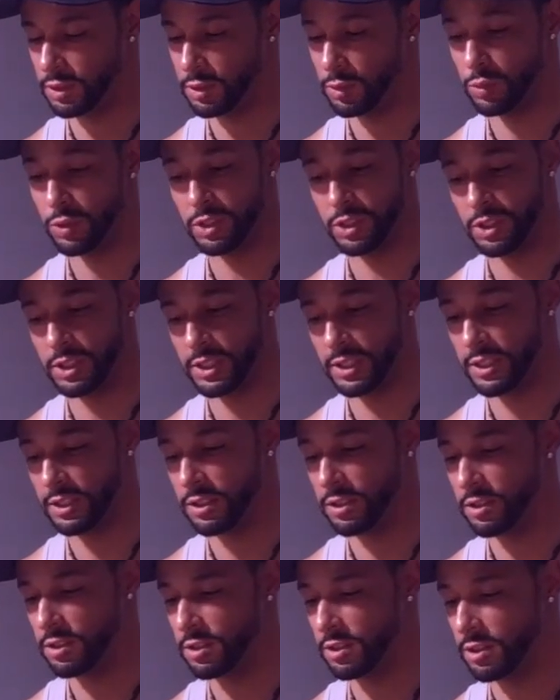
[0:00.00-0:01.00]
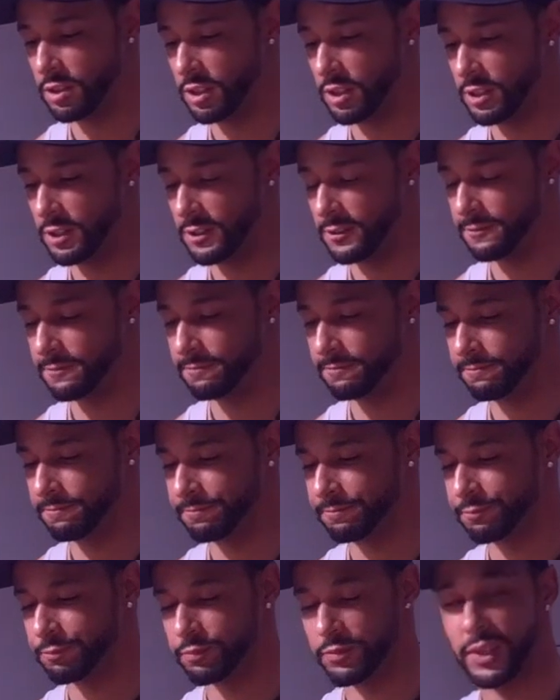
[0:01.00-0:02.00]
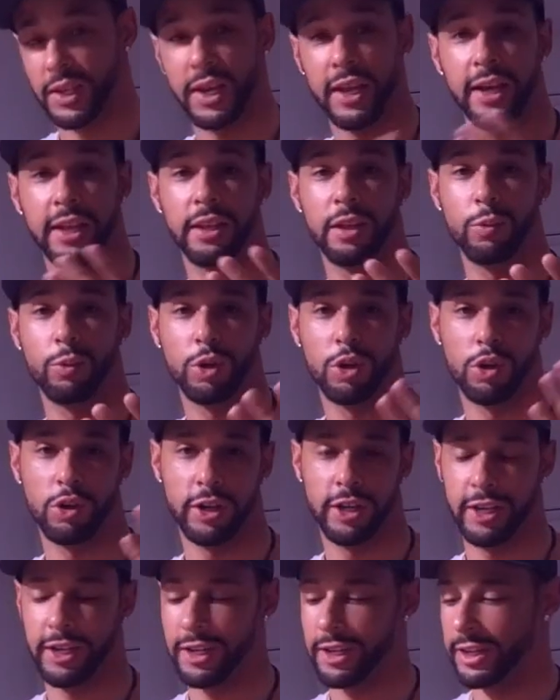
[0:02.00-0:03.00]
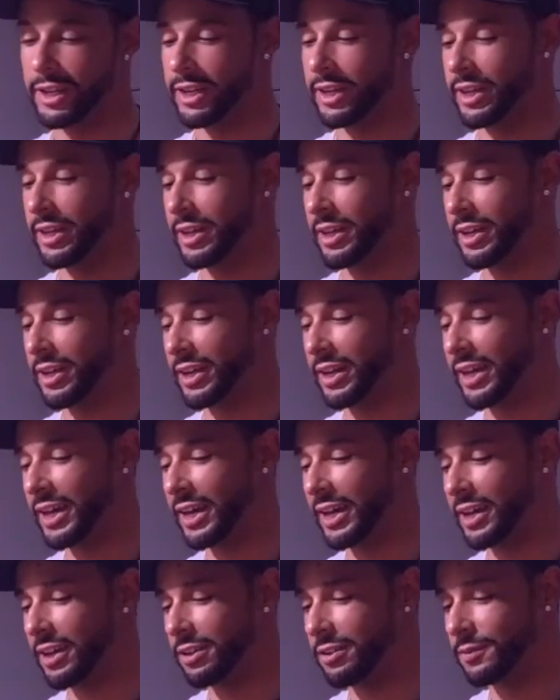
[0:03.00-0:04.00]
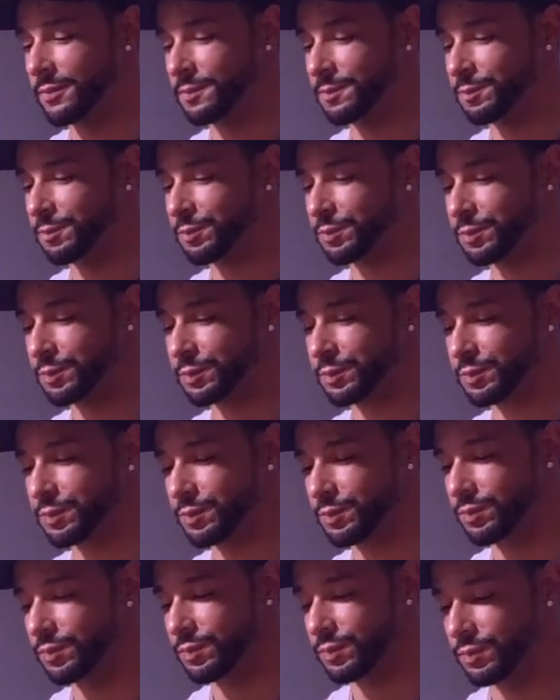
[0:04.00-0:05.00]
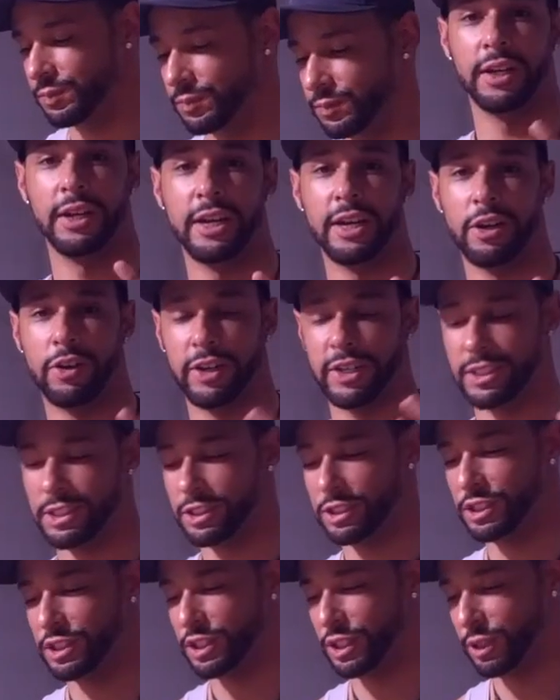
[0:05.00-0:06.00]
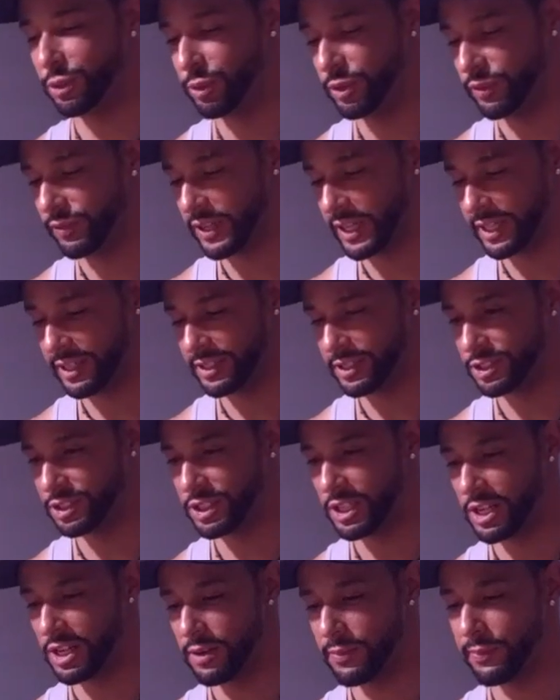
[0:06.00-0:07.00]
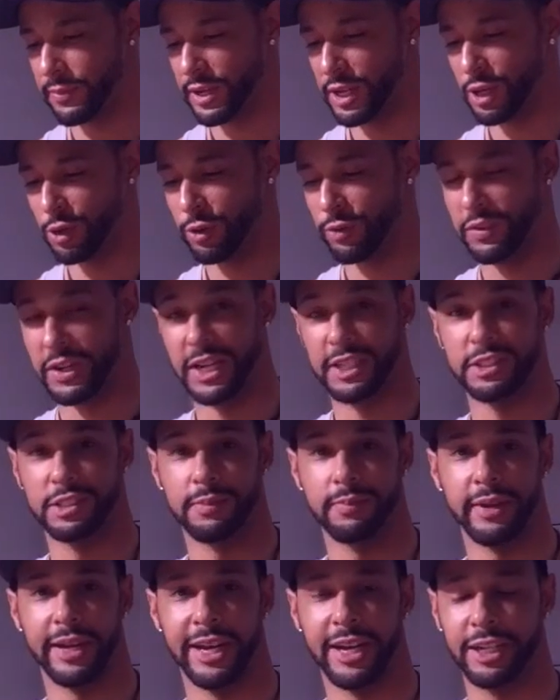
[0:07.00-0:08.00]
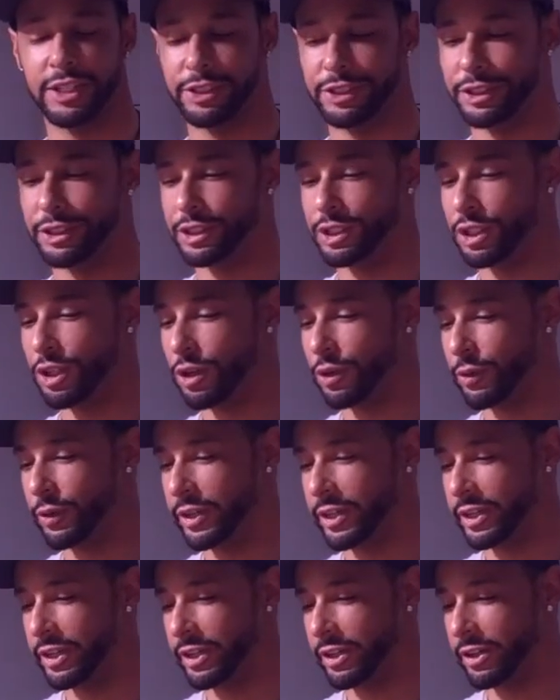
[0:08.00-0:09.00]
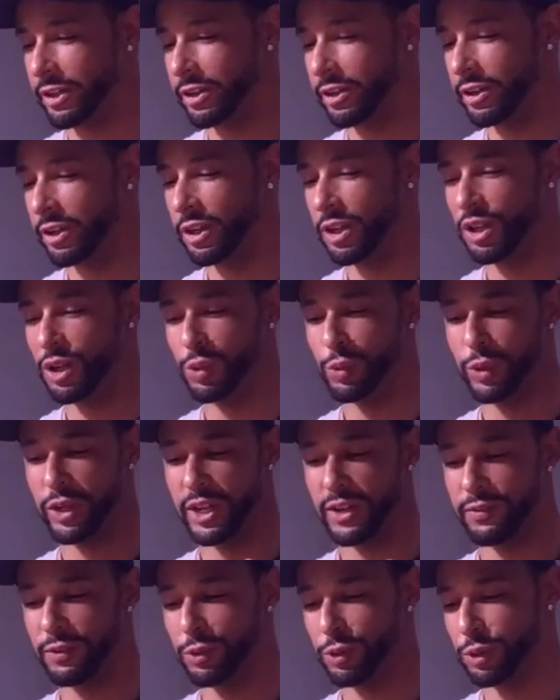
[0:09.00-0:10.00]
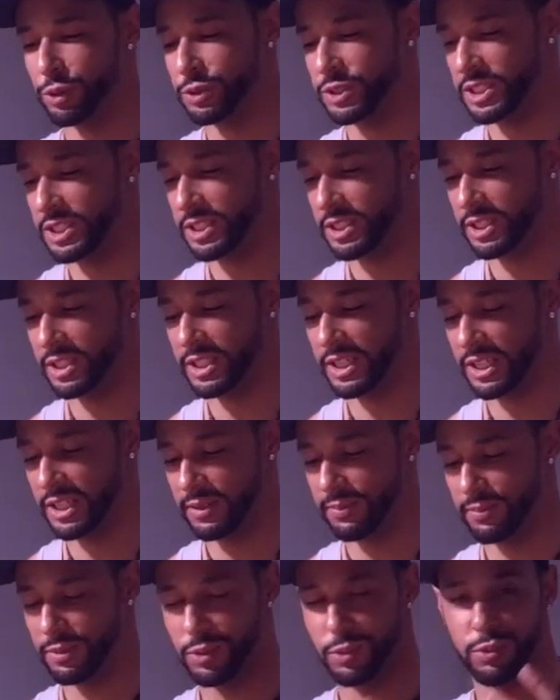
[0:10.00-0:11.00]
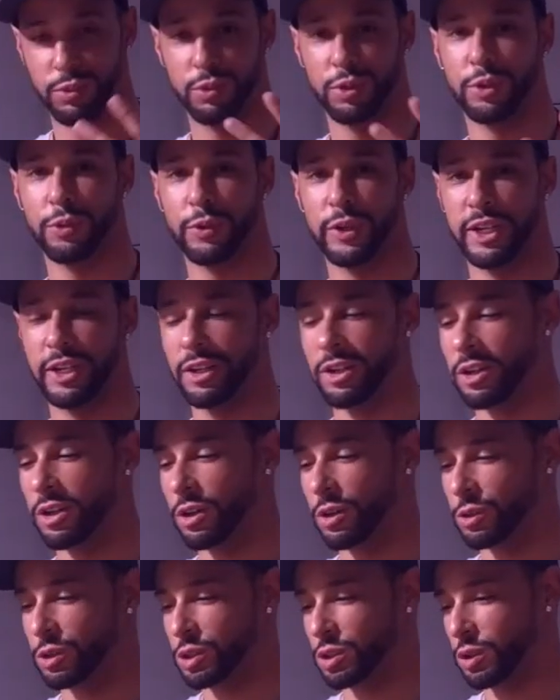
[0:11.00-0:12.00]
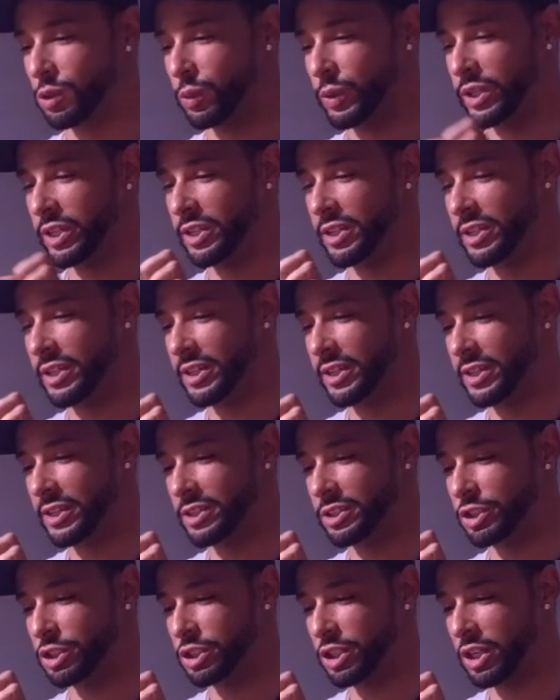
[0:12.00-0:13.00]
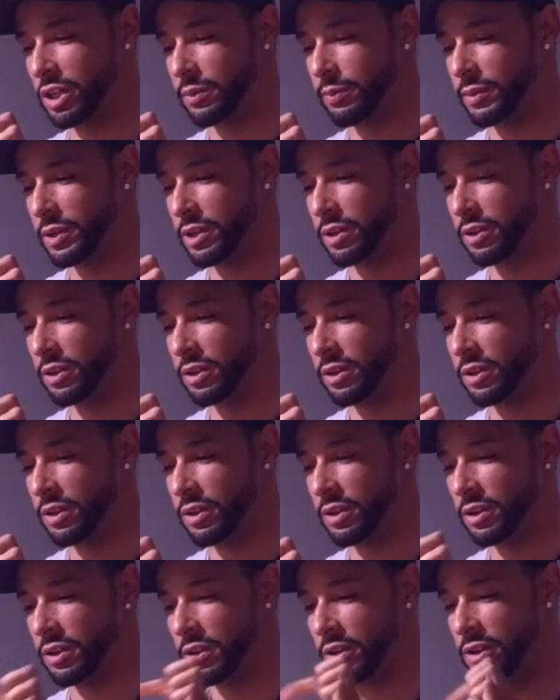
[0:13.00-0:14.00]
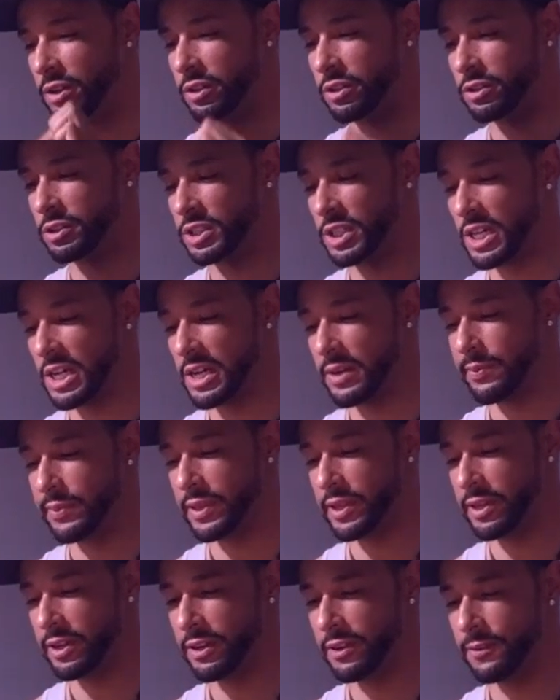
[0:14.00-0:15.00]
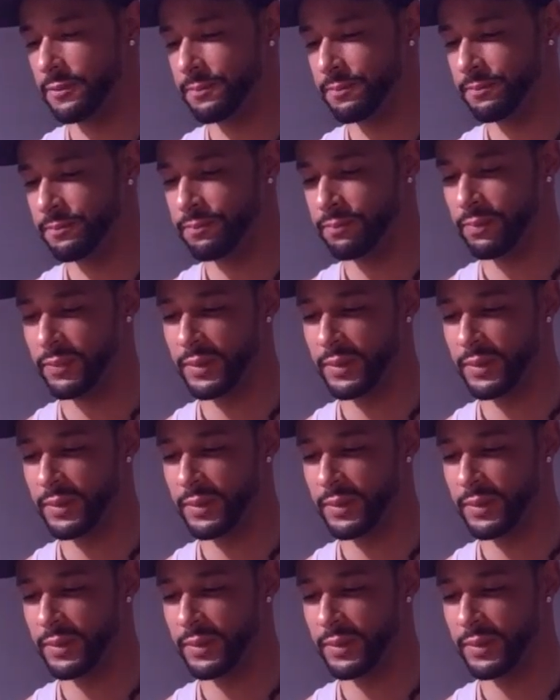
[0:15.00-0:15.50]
This one's kind of long here. And then we'll go ahead and hit add. Now, as you can see, we've got this set up now. We've got some actions going here. We have the routine named. We're ready to go. So we need to hit this check mark on the top there.